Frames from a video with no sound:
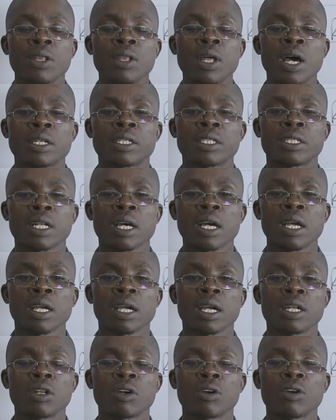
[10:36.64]
That tie
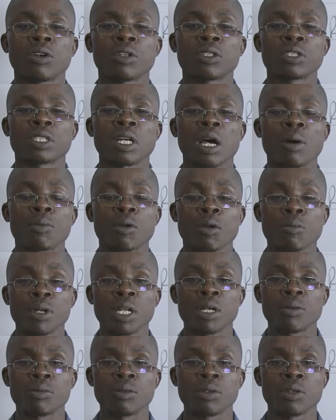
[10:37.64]
can cause a
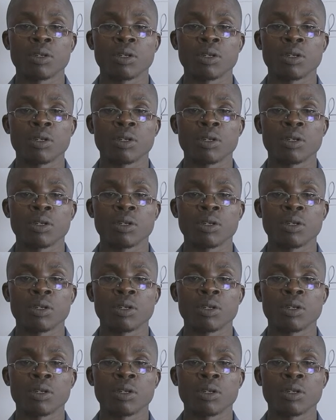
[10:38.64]
problem.